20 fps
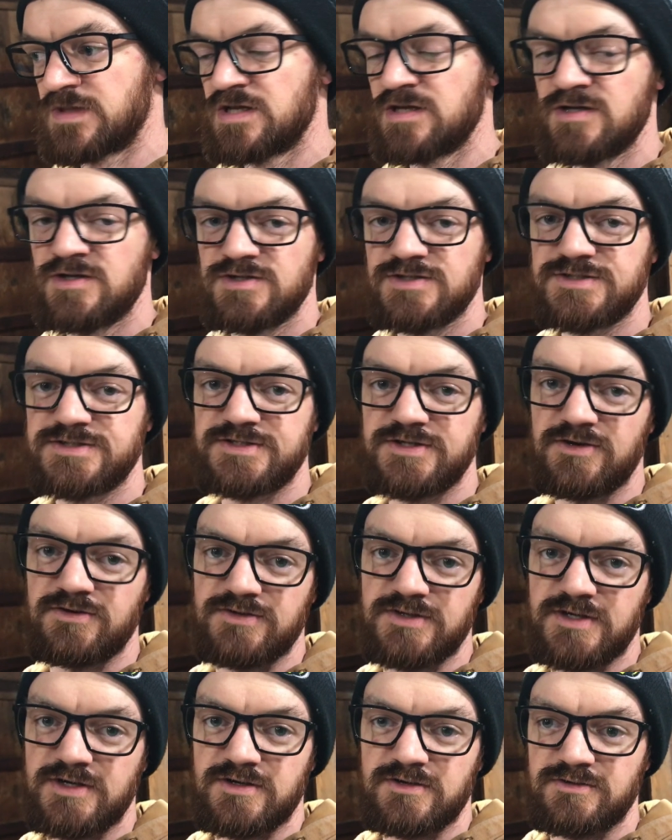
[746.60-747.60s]
start
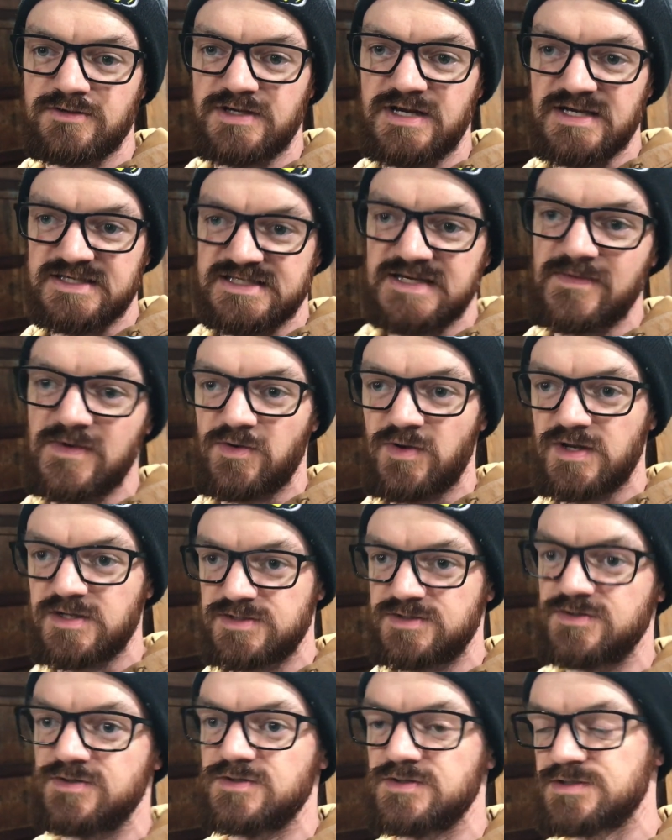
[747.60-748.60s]
there the next time I went to
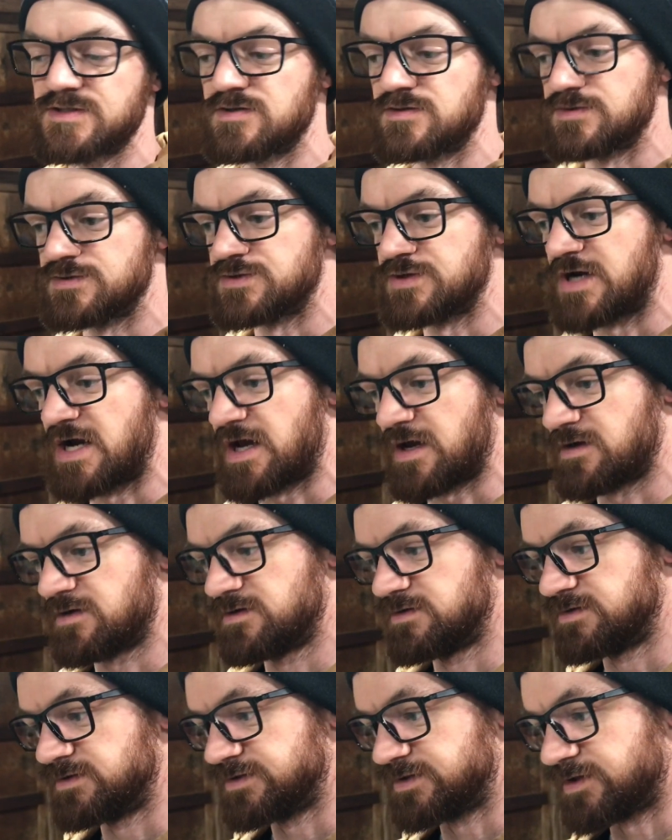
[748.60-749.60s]
a certain track.
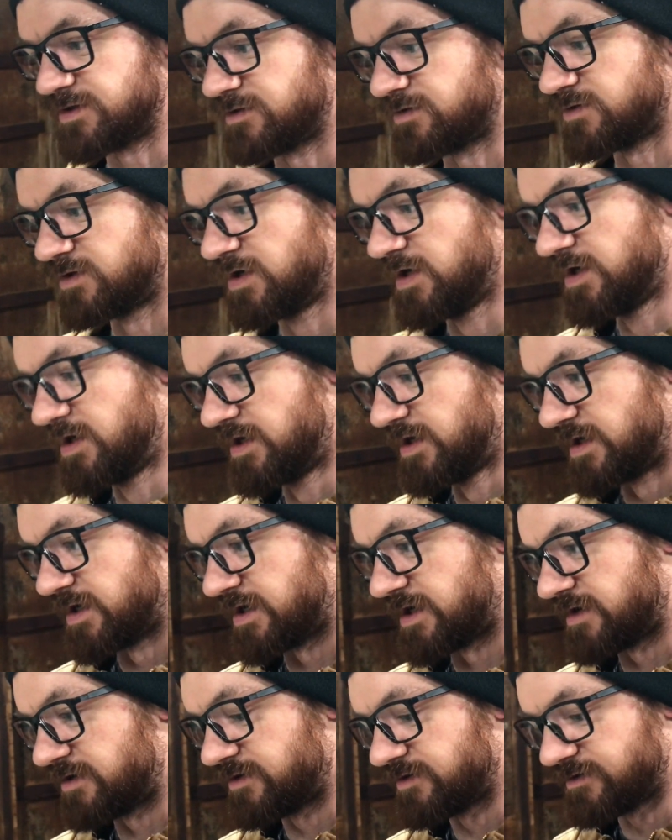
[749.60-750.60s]
So
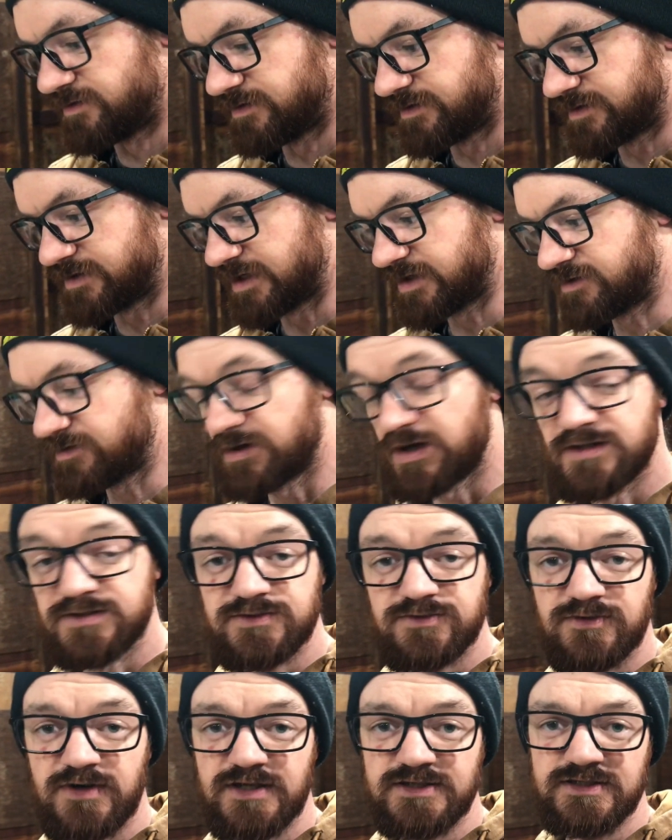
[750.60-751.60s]
thank you guys for
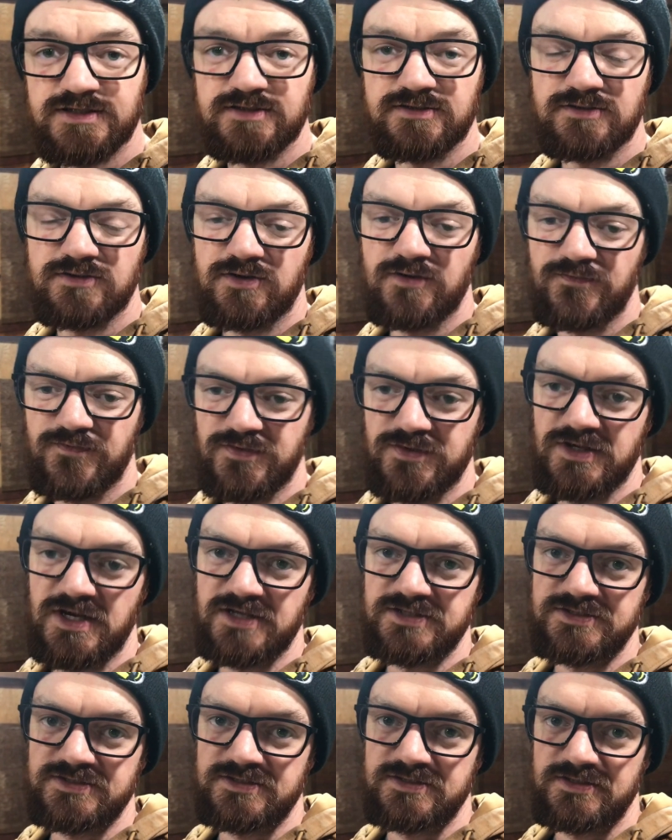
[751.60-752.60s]
watching. Hopefully you
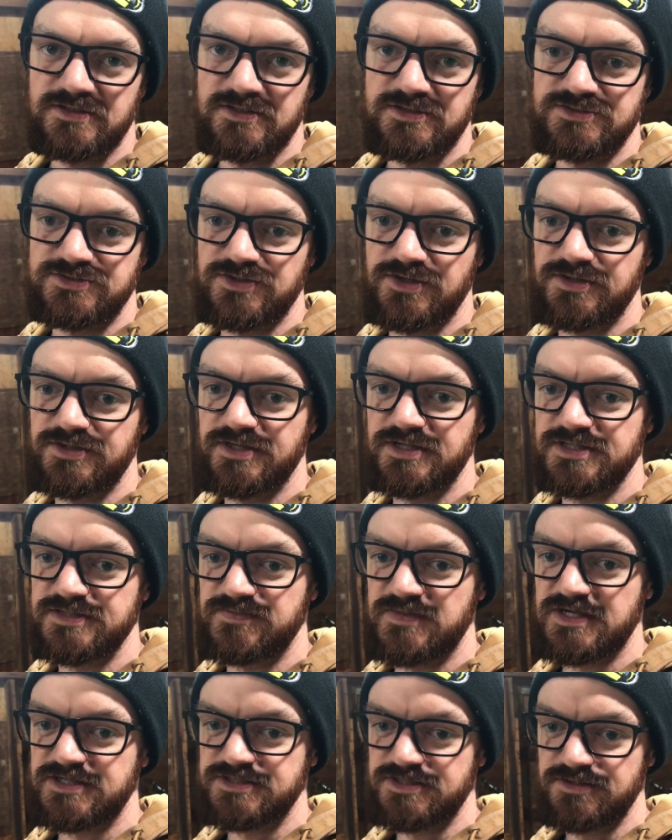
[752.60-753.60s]
guys enjoyed this. Make
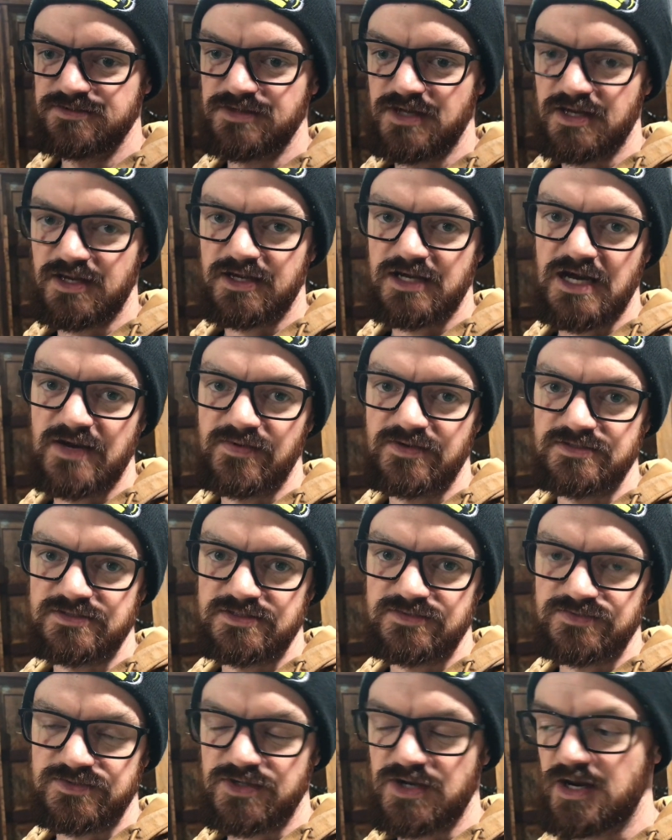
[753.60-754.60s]
sure you like, comment,
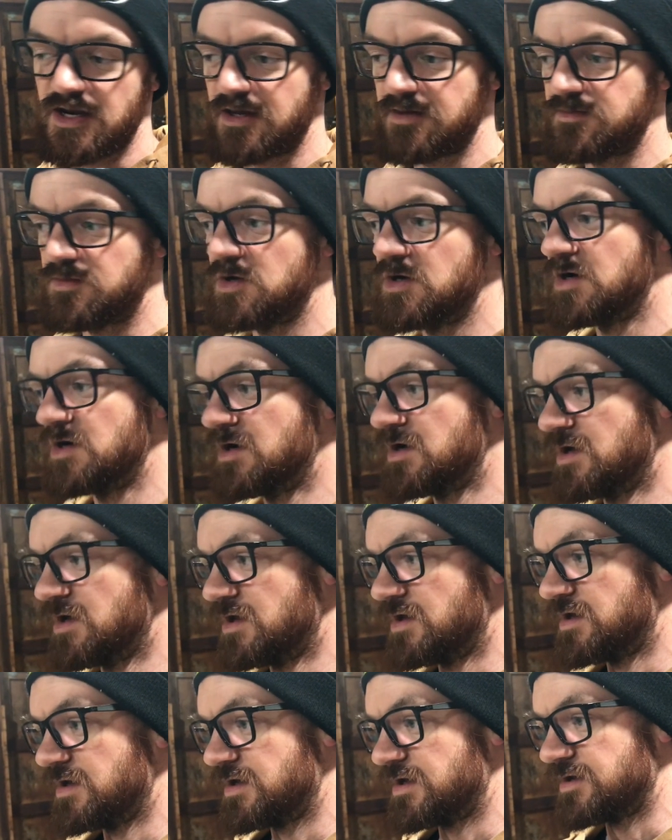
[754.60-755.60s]
subscribe.
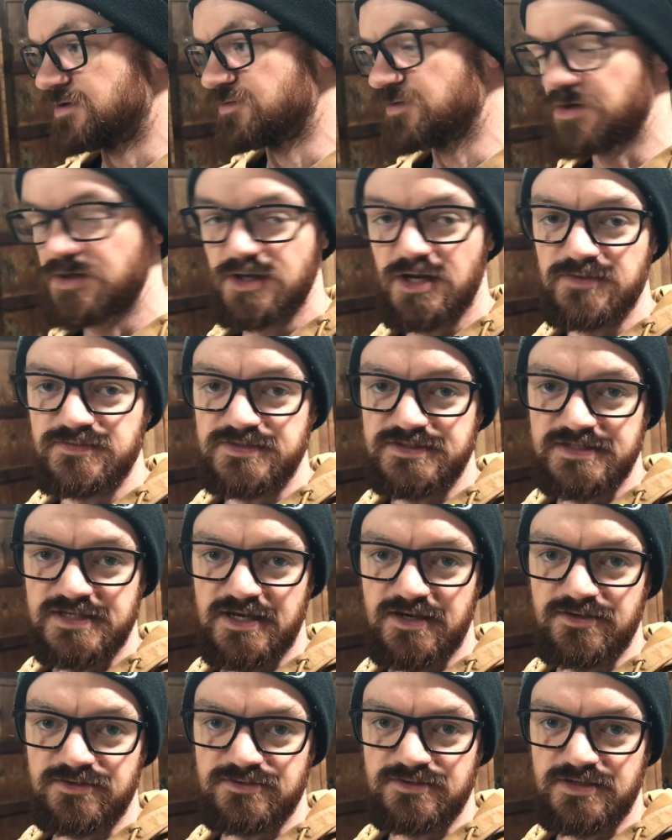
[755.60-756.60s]
It really helps us
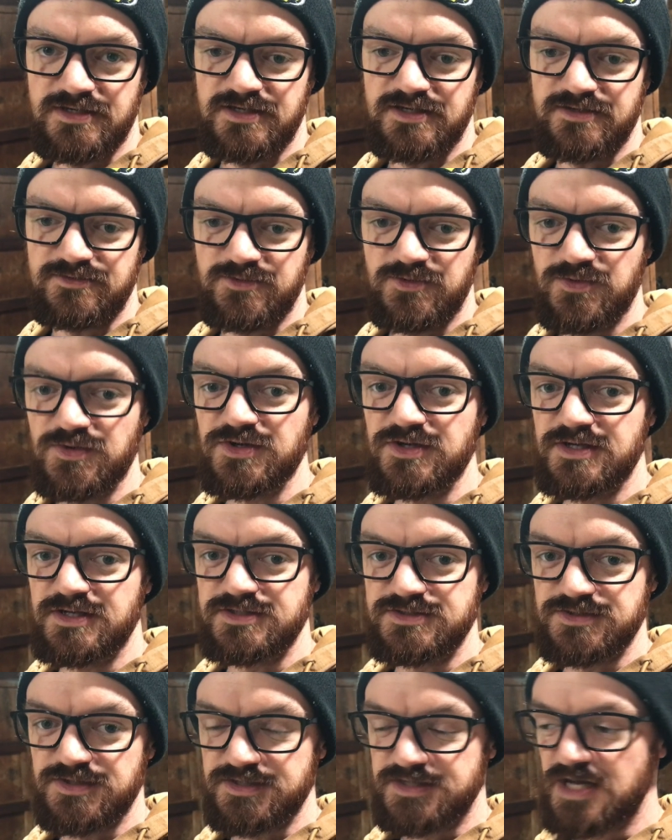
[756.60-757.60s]
out, and we really enjoy
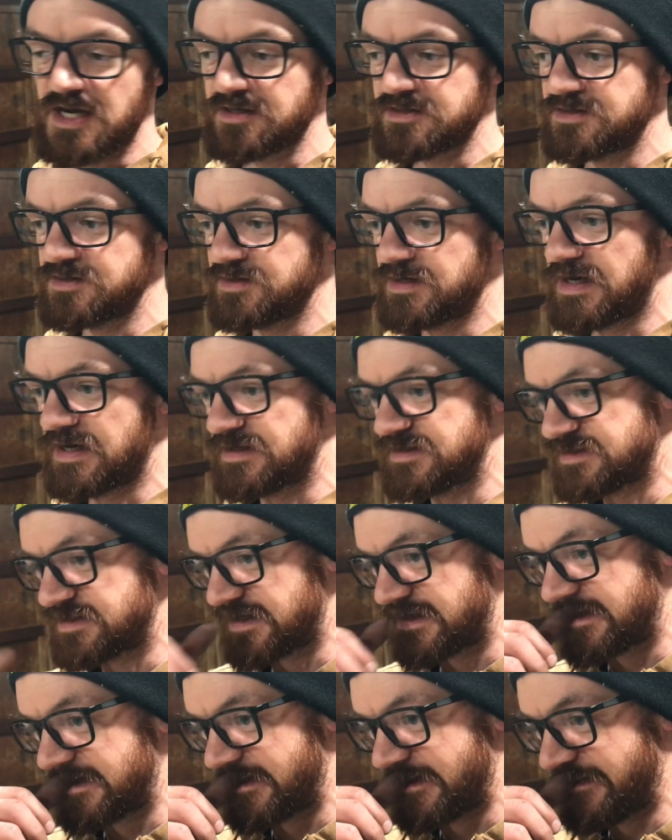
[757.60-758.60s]
talking to you guys, and
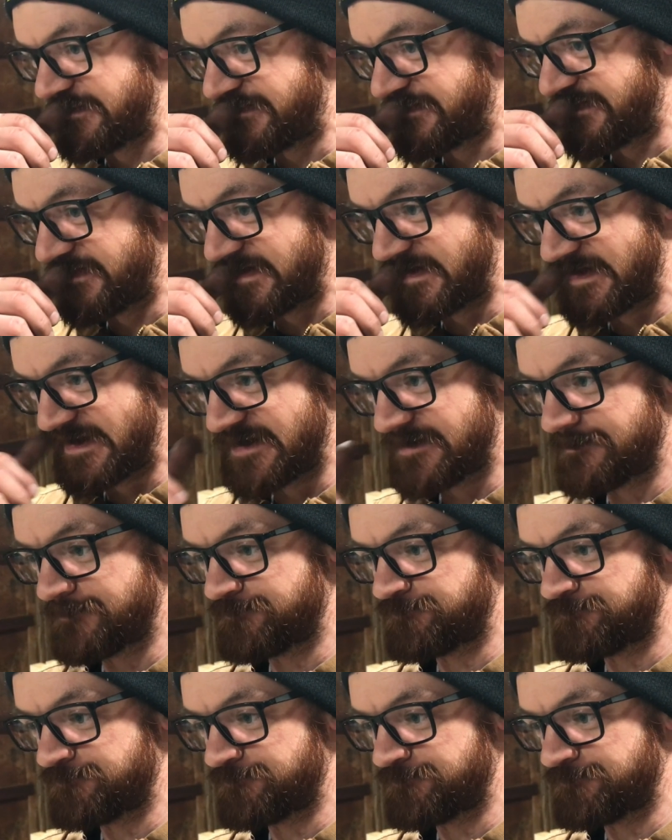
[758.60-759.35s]
hopefully